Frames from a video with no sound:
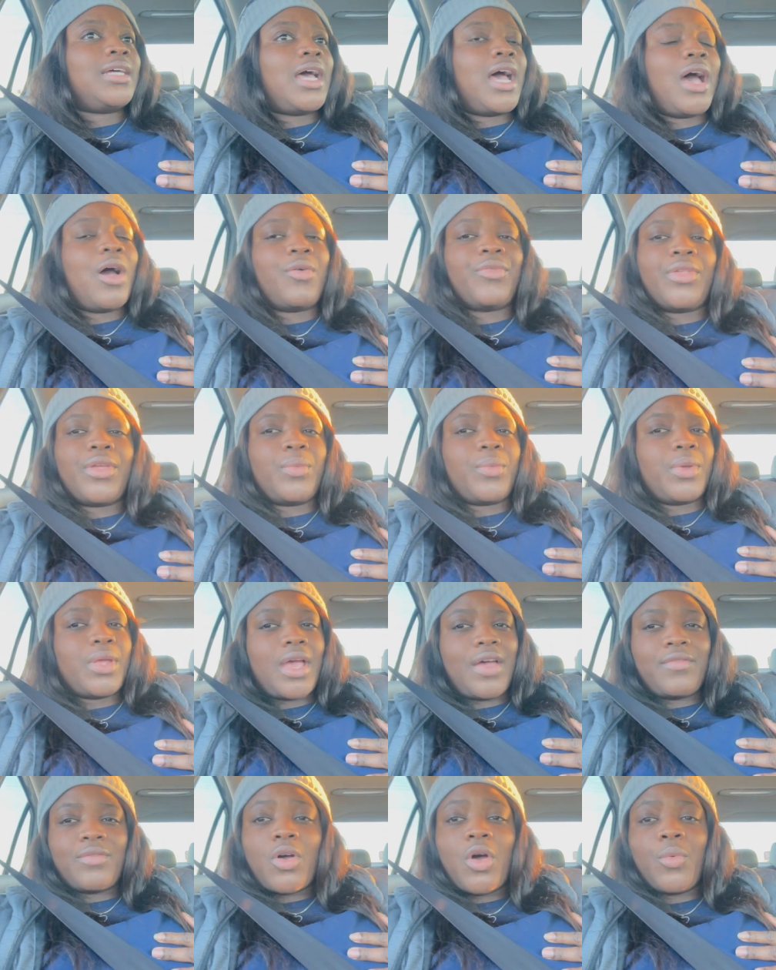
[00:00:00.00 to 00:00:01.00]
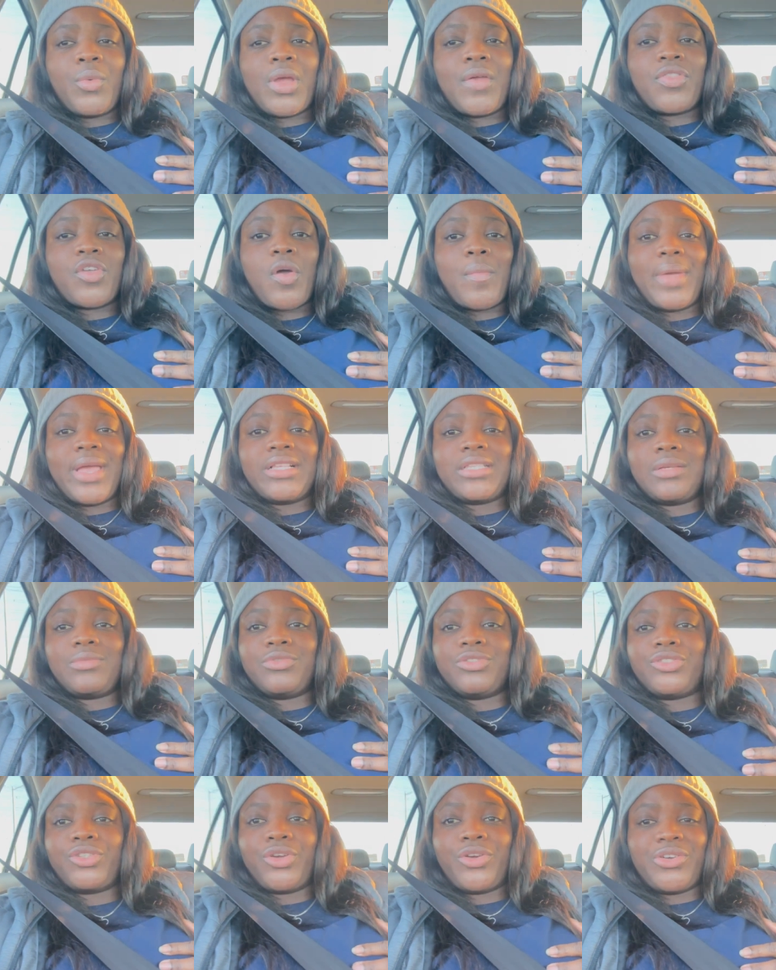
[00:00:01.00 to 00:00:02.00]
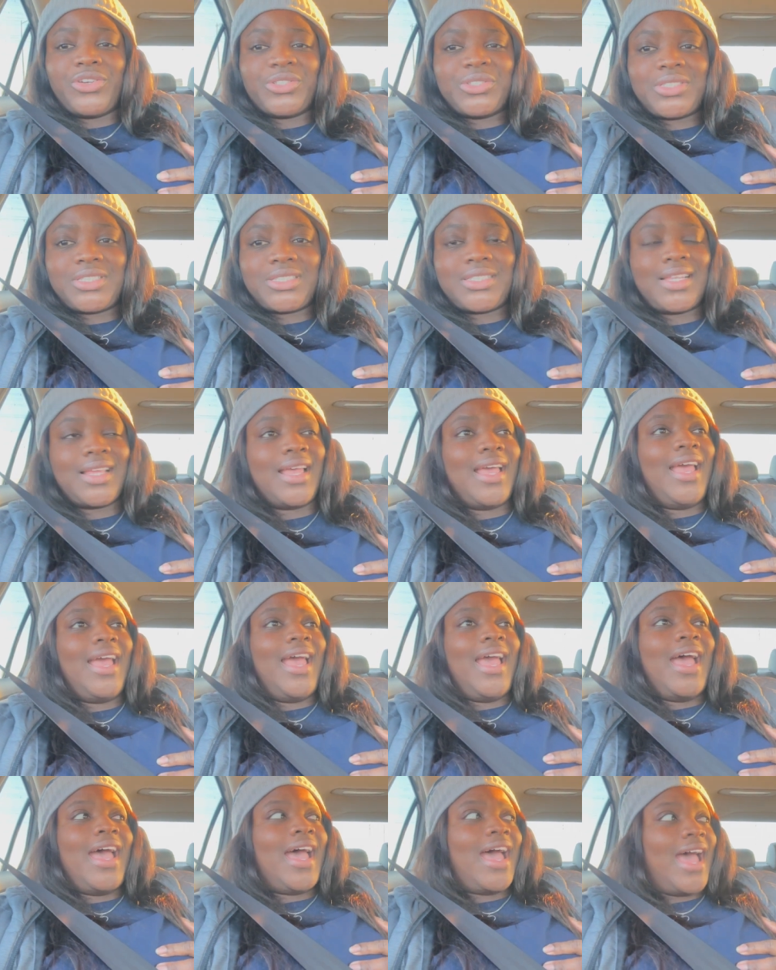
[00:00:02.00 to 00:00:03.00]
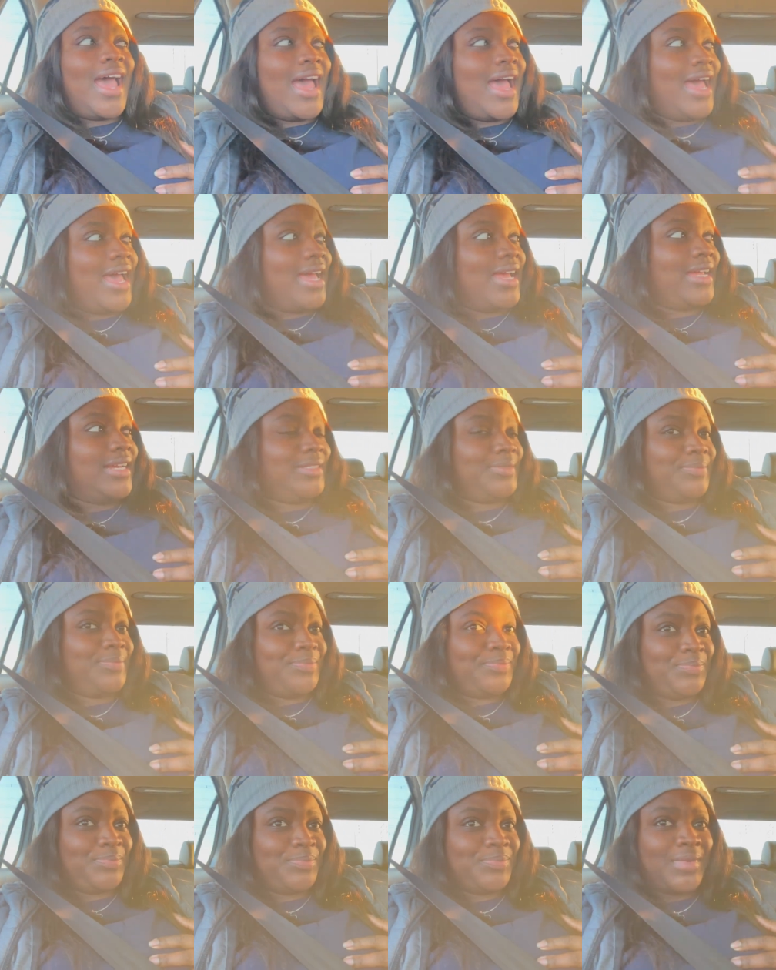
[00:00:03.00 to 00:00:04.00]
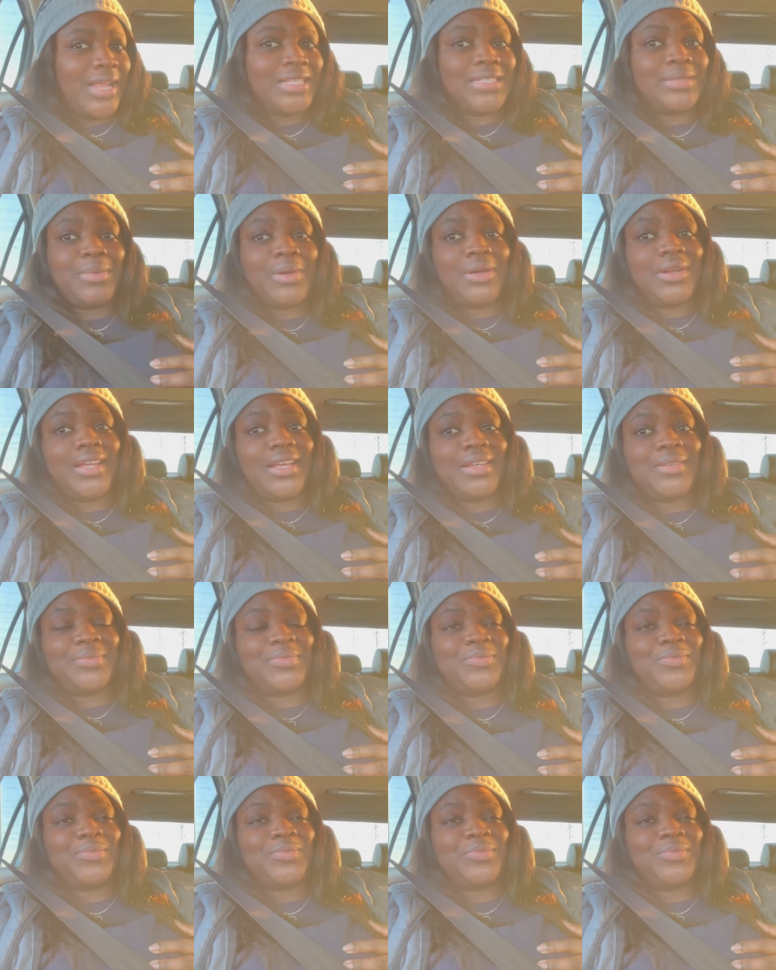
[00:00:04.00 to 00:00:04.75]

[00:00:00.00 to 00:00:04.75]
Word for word: I don't think we have well, we have to go make some returns. Um, that's about it.